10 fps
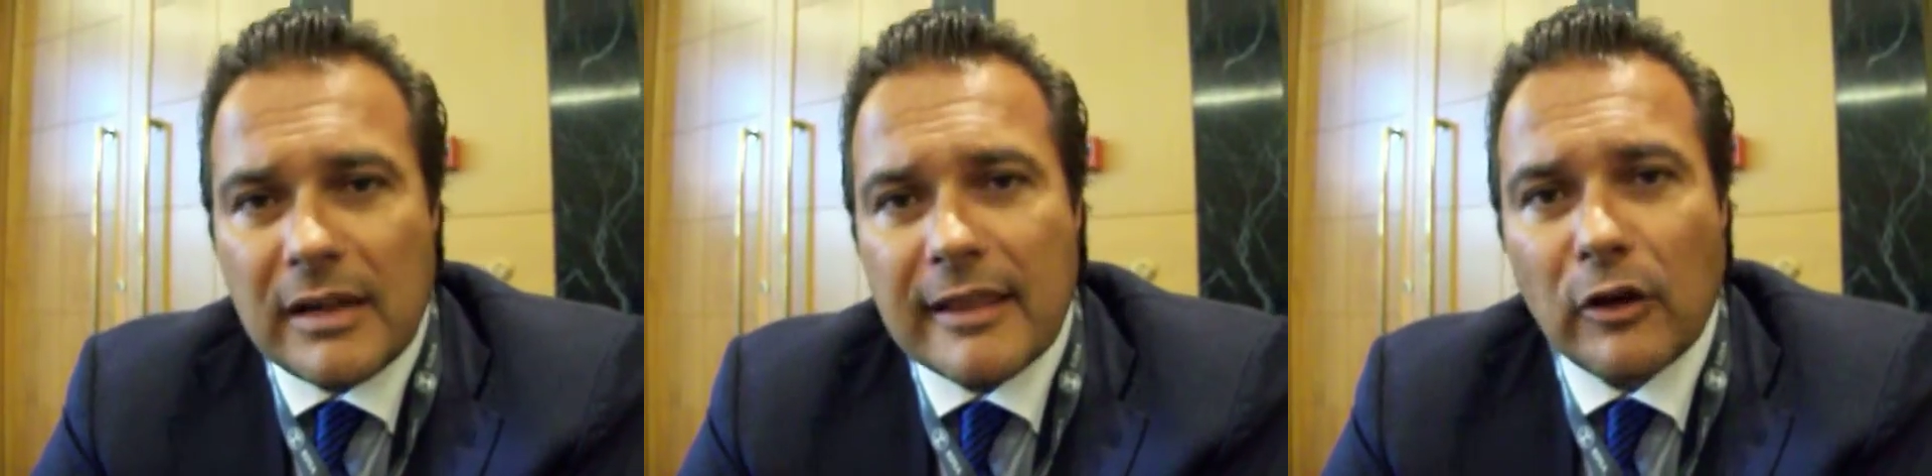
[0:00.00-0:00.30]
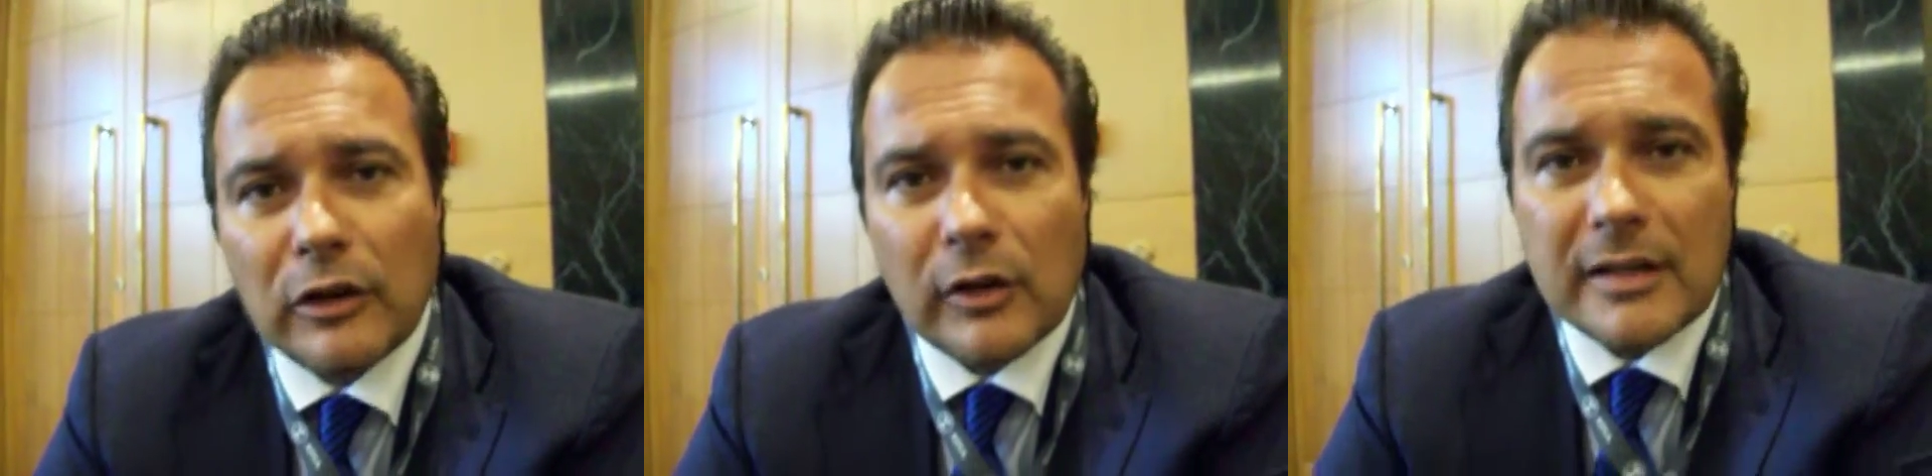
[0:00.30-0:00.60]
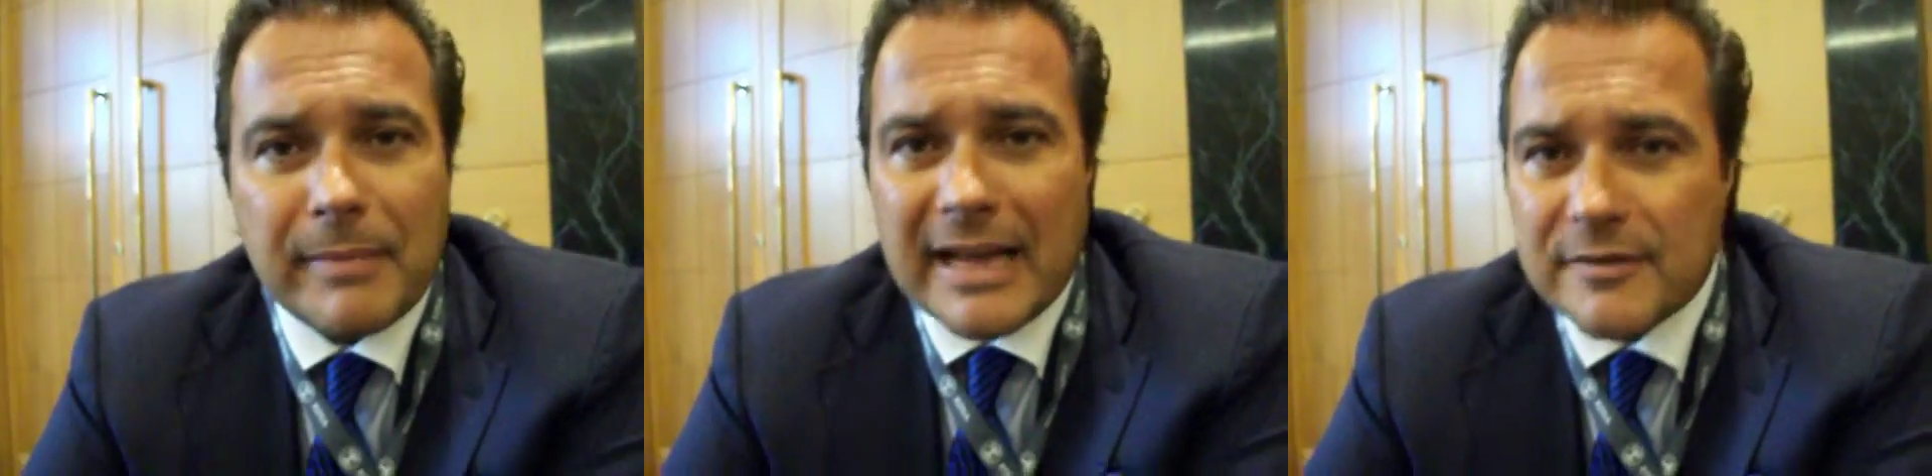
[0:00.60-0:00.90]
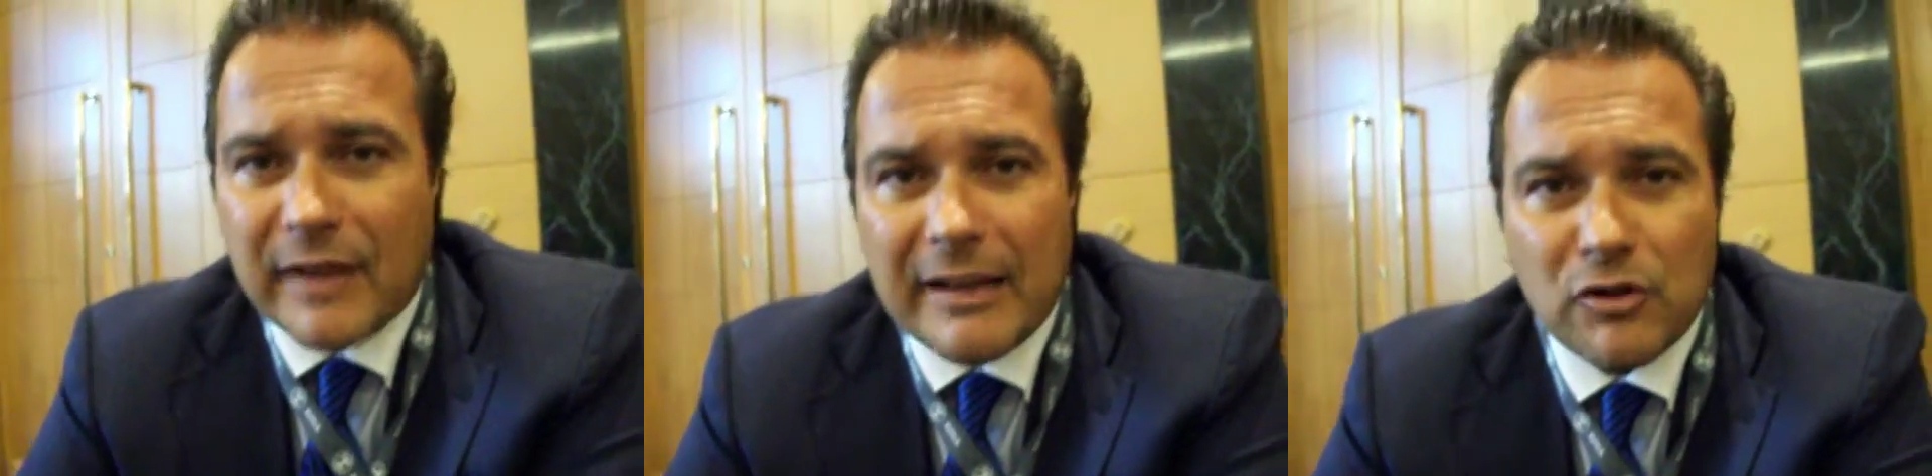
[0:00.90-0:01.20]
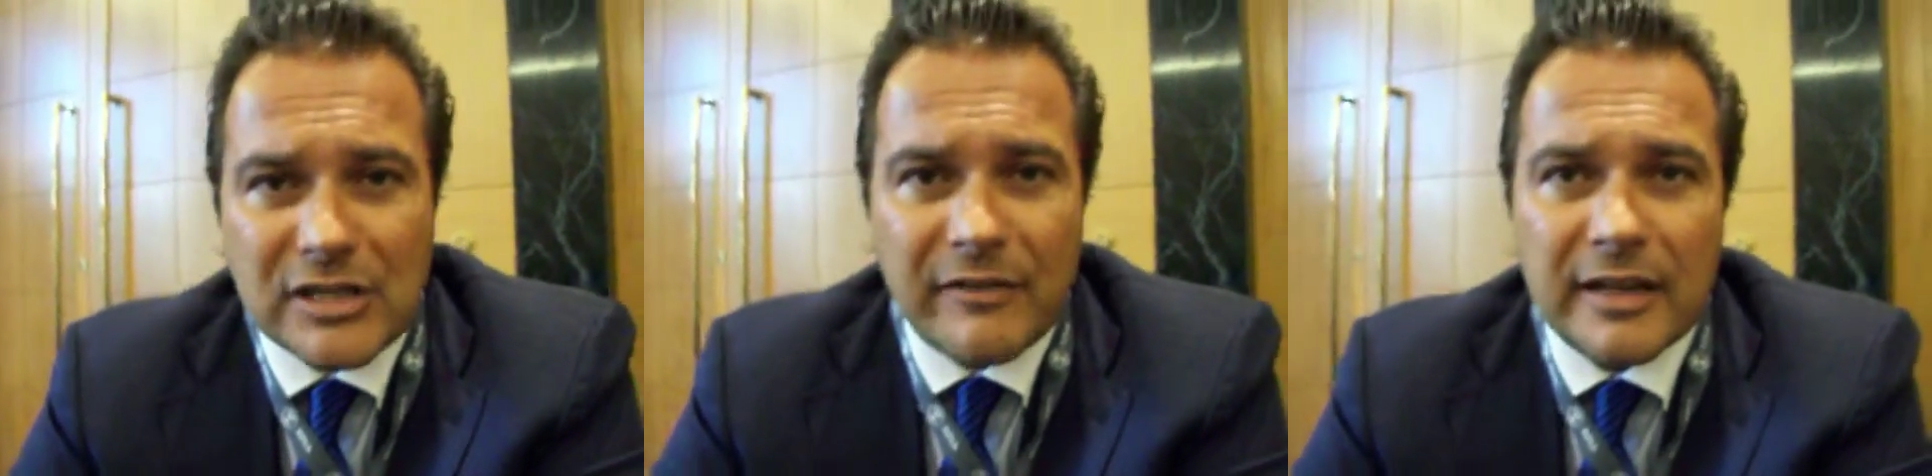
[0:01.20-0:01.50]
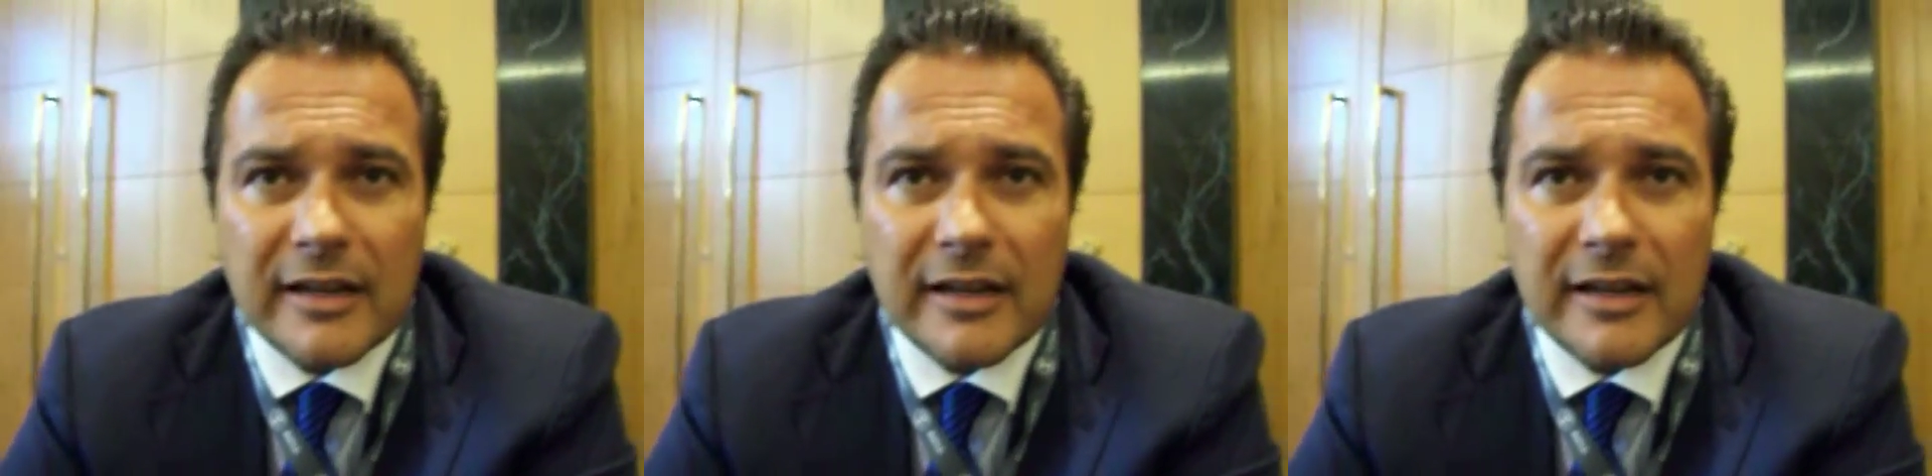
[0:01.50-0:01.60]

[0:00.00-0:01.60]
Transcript: and they only look at the past 5 or 7